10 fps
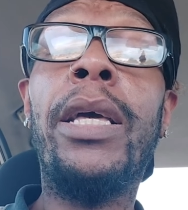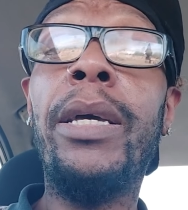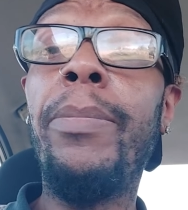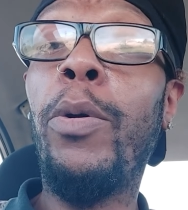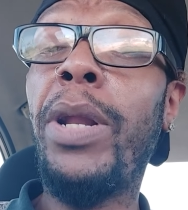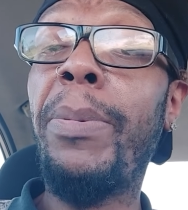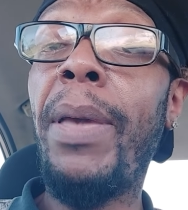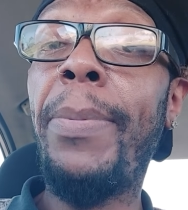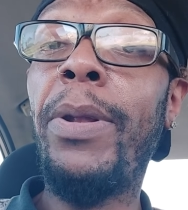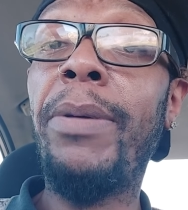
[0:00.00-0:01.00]
Good morning,
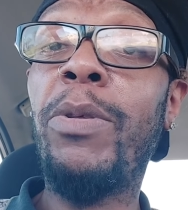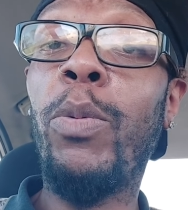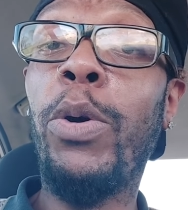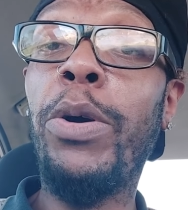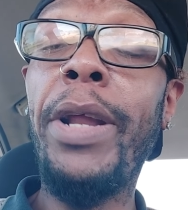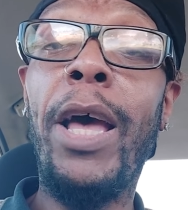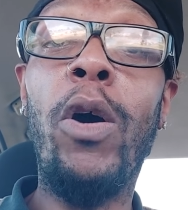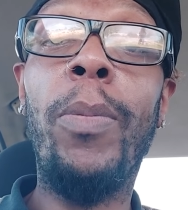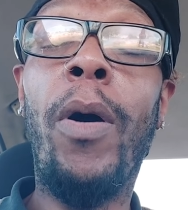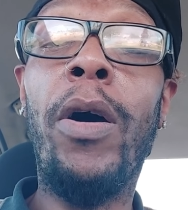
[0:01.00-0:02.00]
people of the world. I
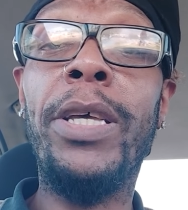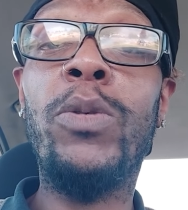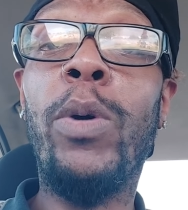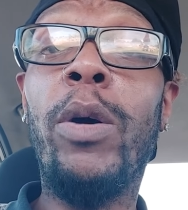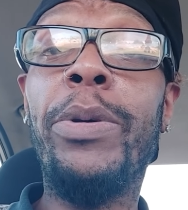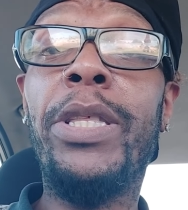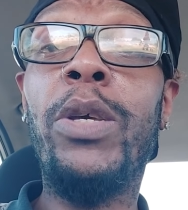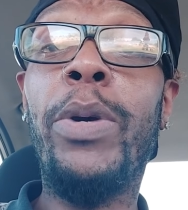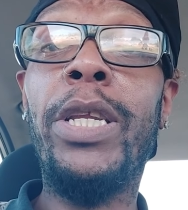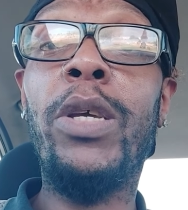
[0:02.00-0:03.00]
hope all is well with
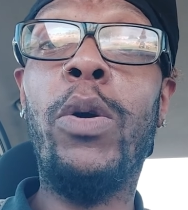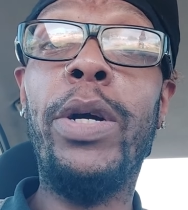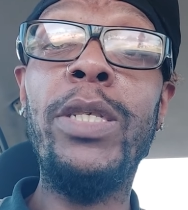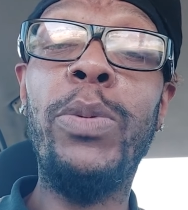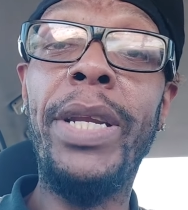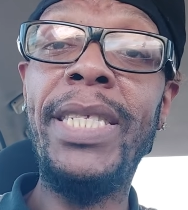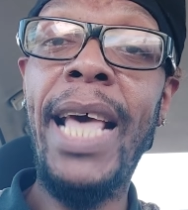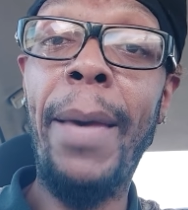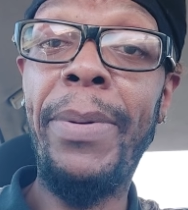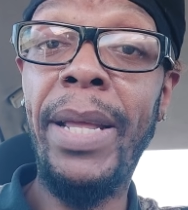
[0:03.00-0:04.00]
you and yours. What is
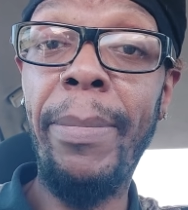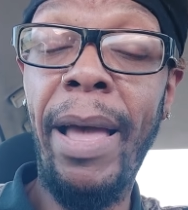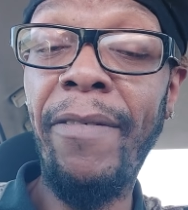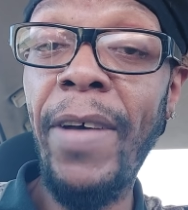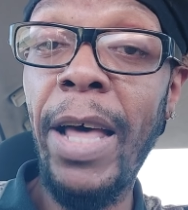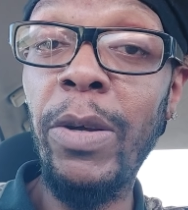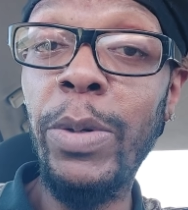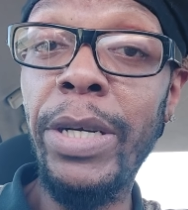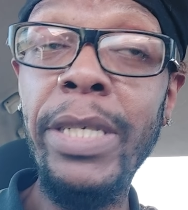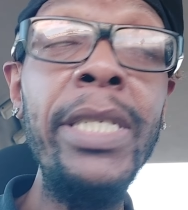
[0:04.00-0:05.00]
happening, my
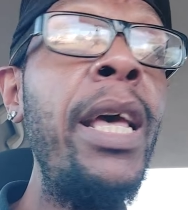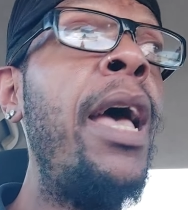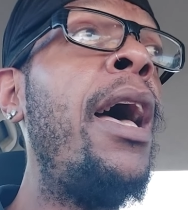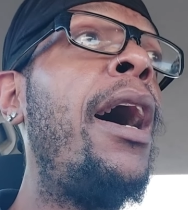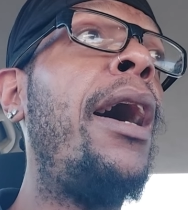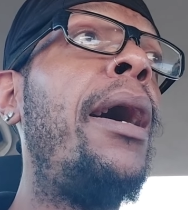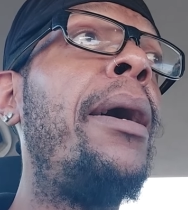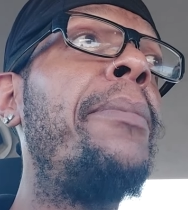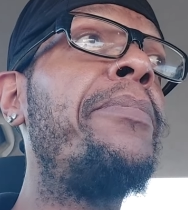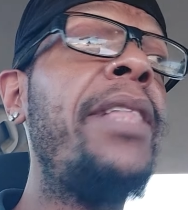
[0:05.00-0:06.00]
followers?
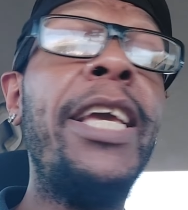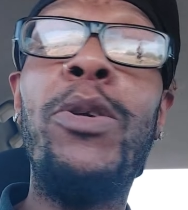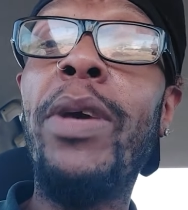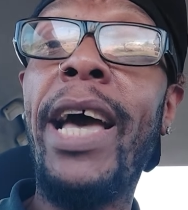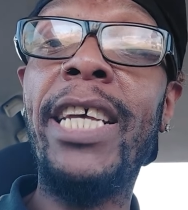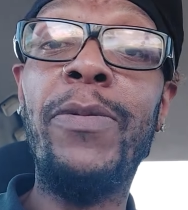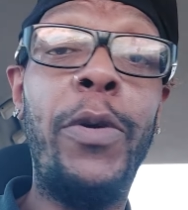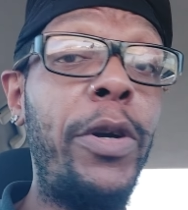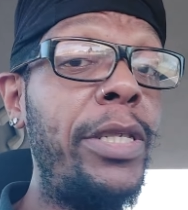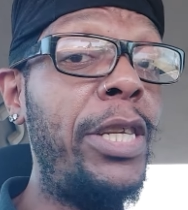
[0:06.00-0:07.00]
Um, thank you guys
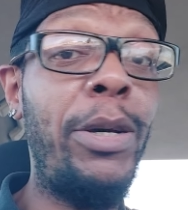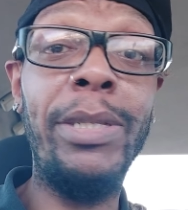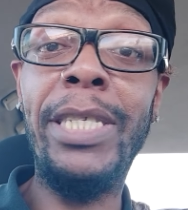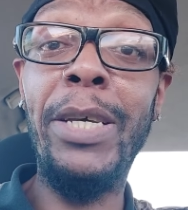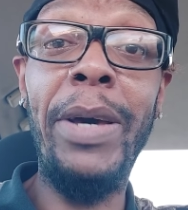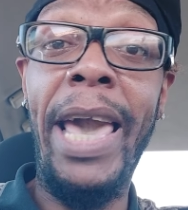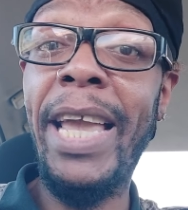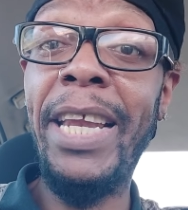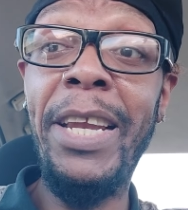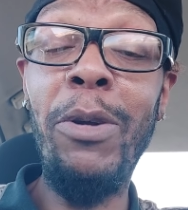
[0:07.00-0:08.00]
for, you know, still
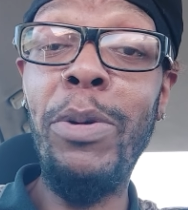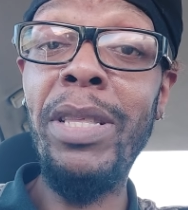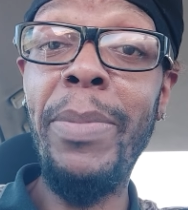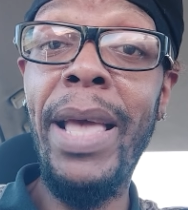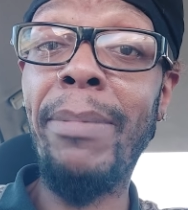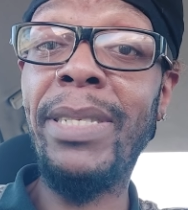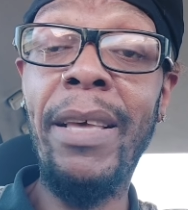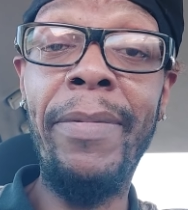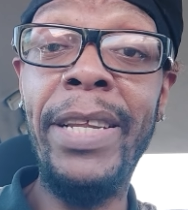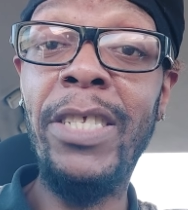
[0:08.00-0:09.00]
hanging in there with me. I'm
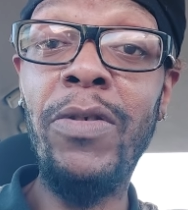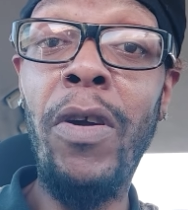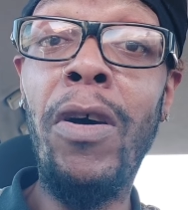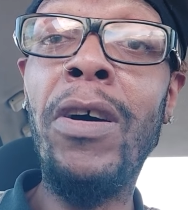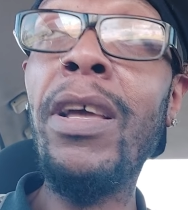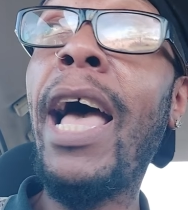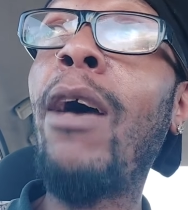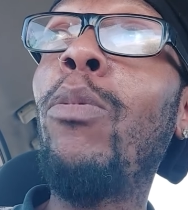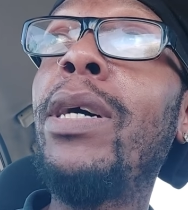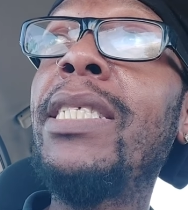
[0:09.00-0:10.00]
70 strong.
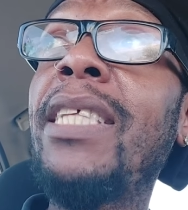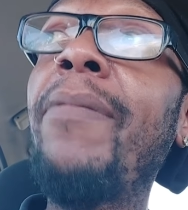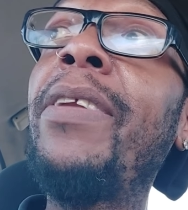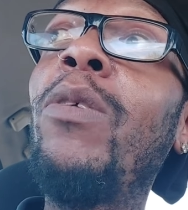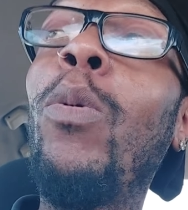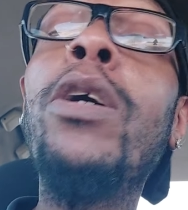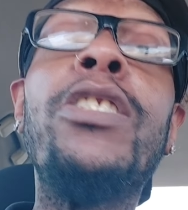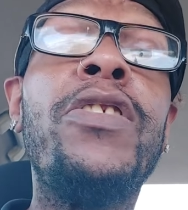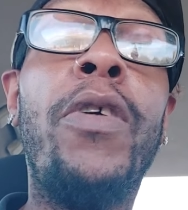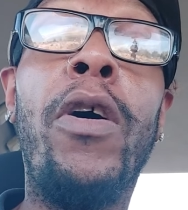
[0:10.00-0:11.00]
I was 71
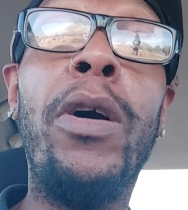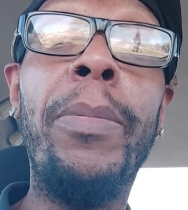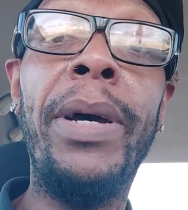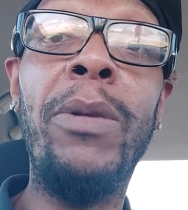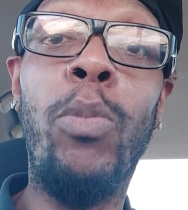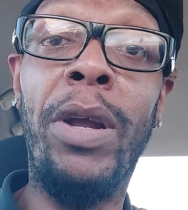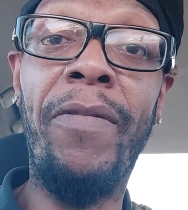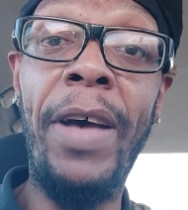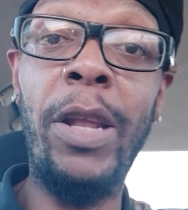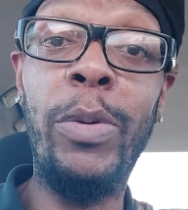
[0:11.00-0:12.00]
strong, but one
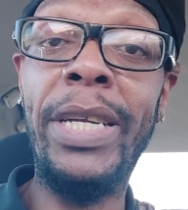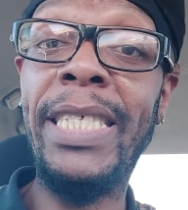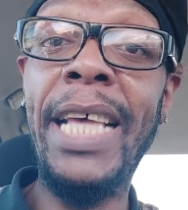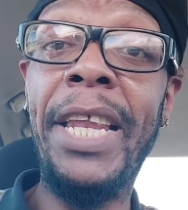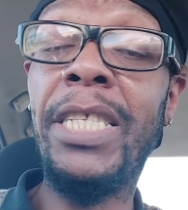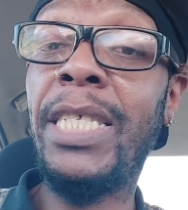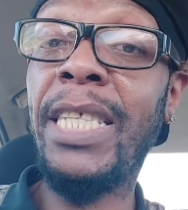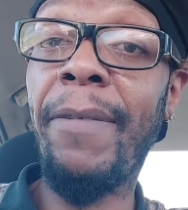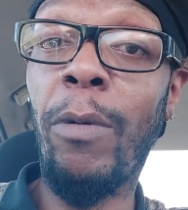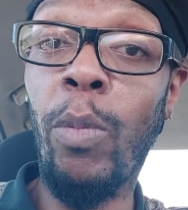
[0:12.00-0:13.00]
follower decided to
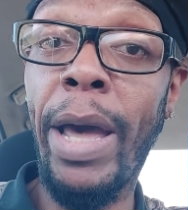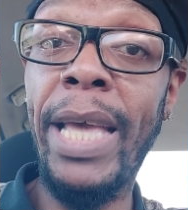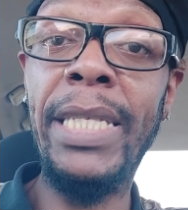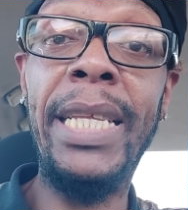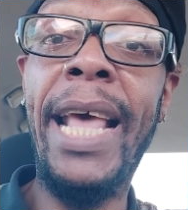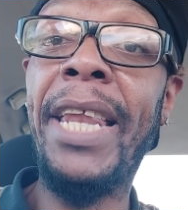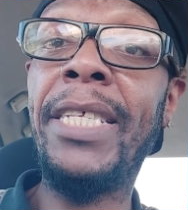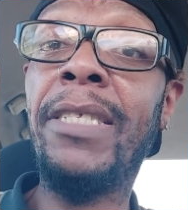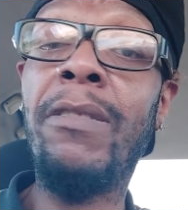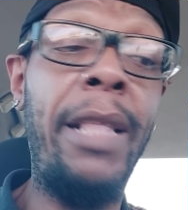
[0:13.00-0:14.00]
sever ways, and that
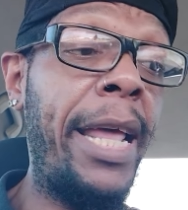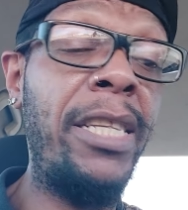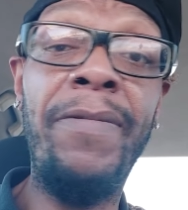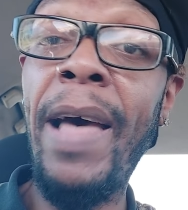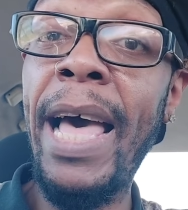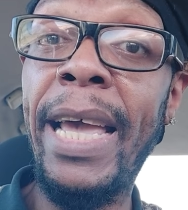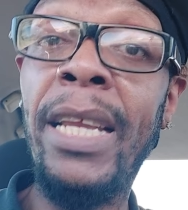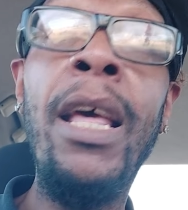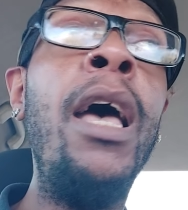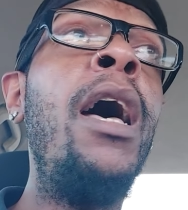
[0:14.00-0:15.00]
is that is
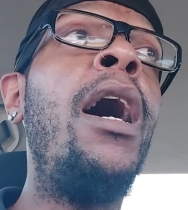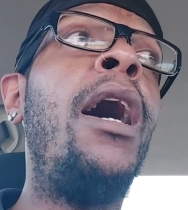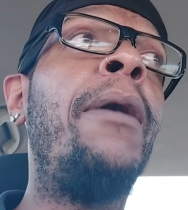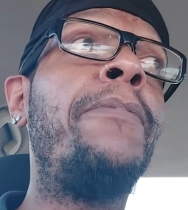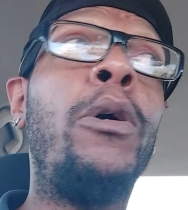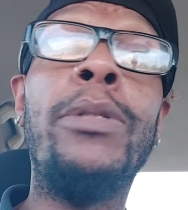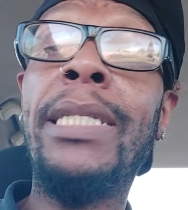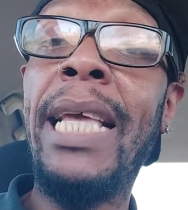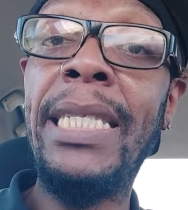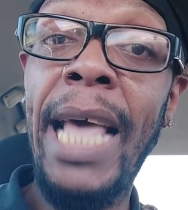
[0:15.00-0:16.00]
fine. Um, those
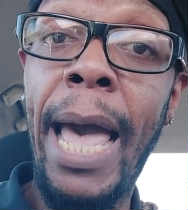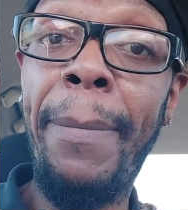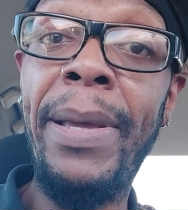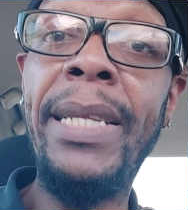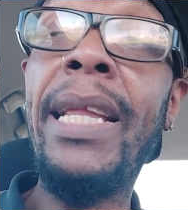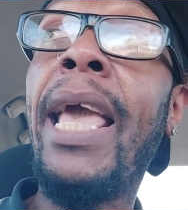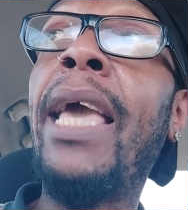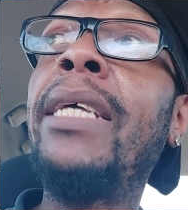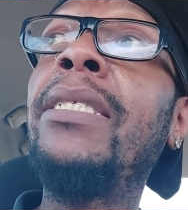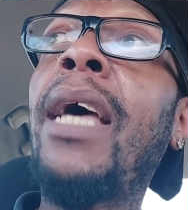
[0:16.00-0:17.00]
things happen,
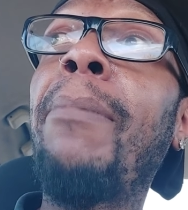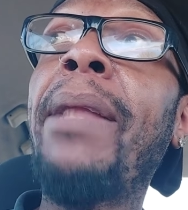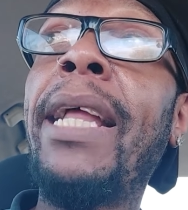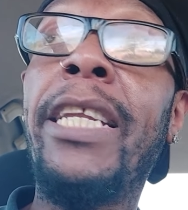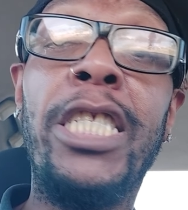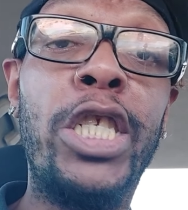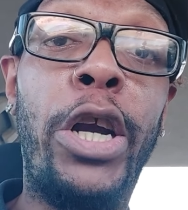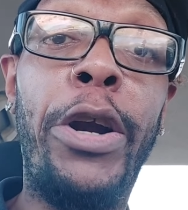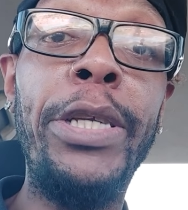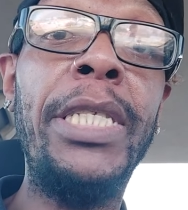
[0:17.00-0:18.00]
and I'm not
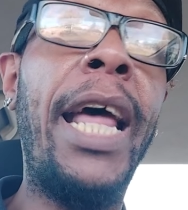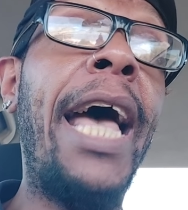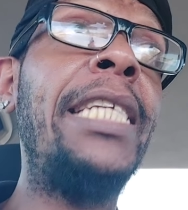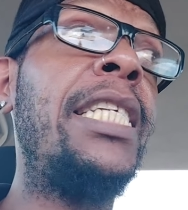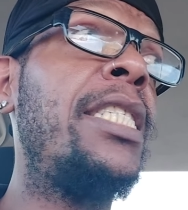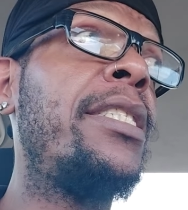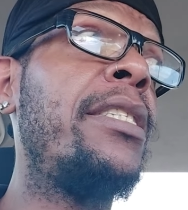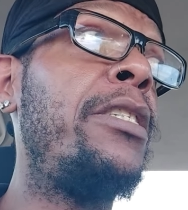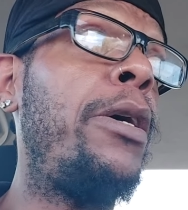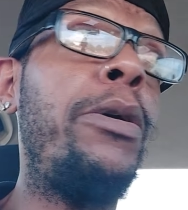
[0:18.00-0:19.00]
discouraged. I
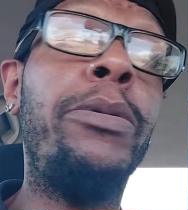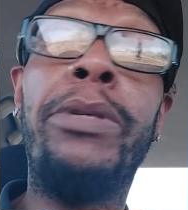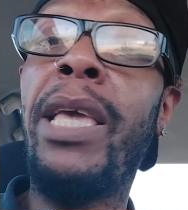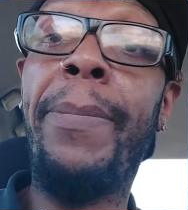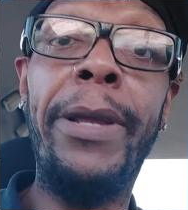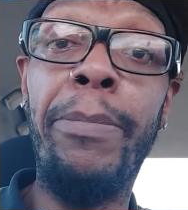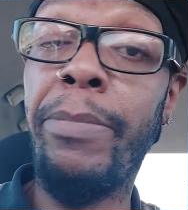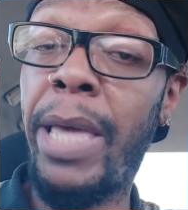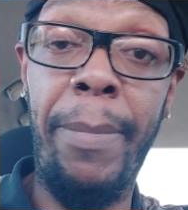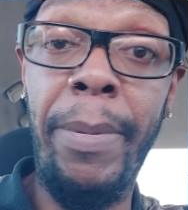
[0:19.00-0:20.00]
just, you know, keep it
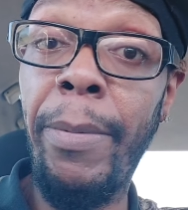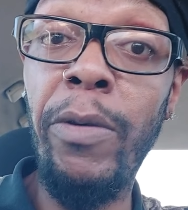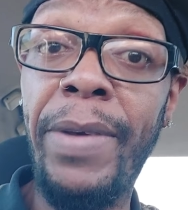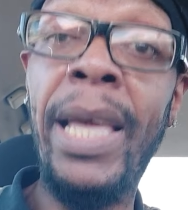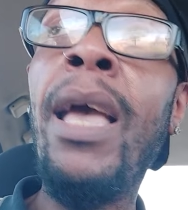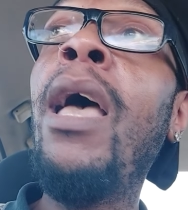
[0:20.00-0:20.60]
keep it moving.